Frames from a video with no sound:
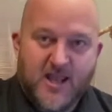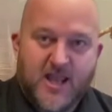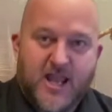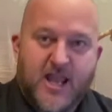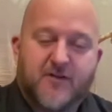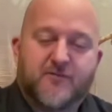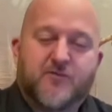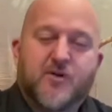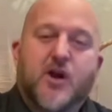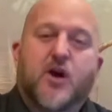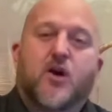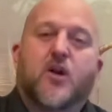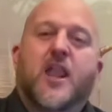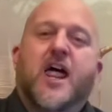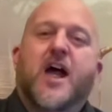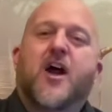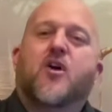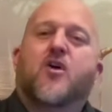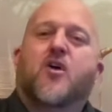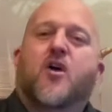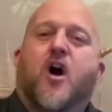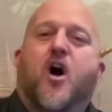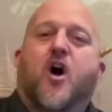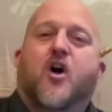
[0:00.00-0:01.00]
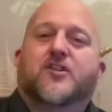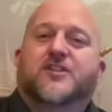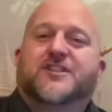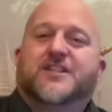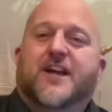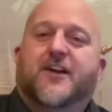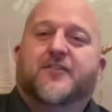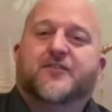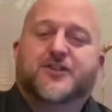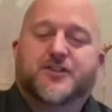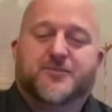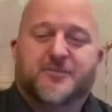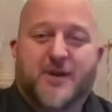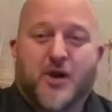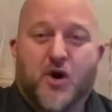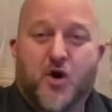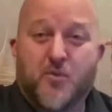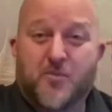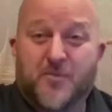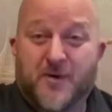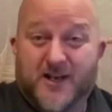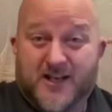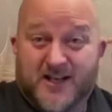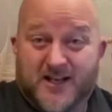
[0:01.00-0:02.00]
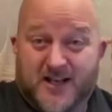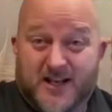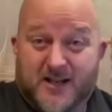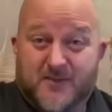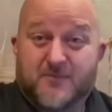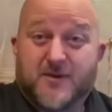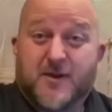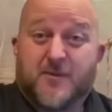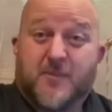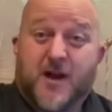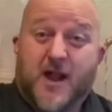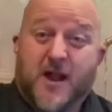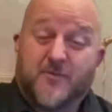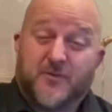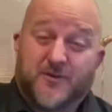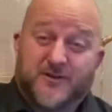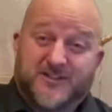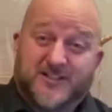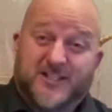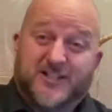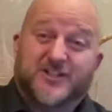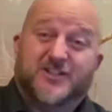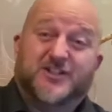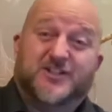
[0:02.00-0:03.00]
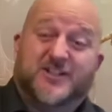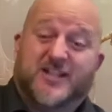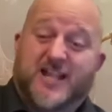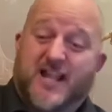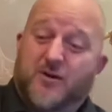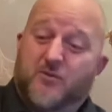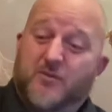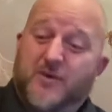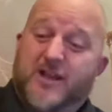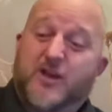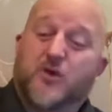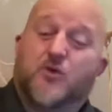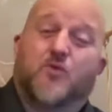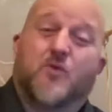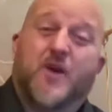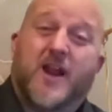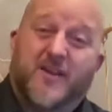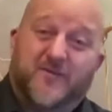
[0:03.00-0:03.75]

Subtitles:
If we allow ourselves to be open to him, the Bible says that we can write